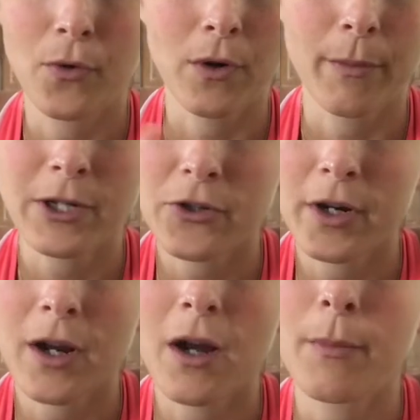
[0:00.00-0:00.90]
or a
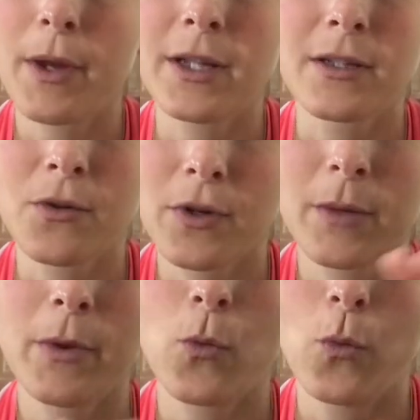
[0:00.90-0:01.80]
measuring cup, it's going
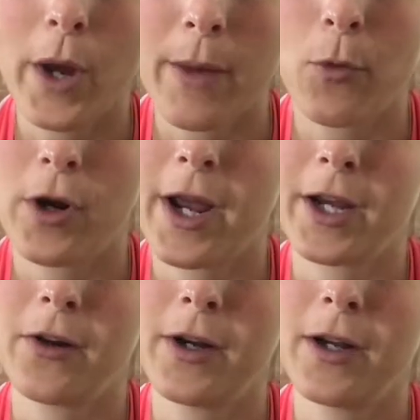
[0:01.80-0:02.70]
to be way more
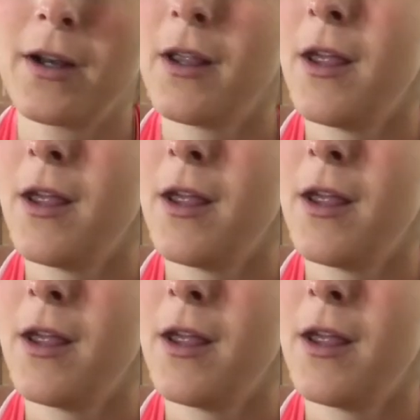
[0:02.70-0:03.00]
accurate.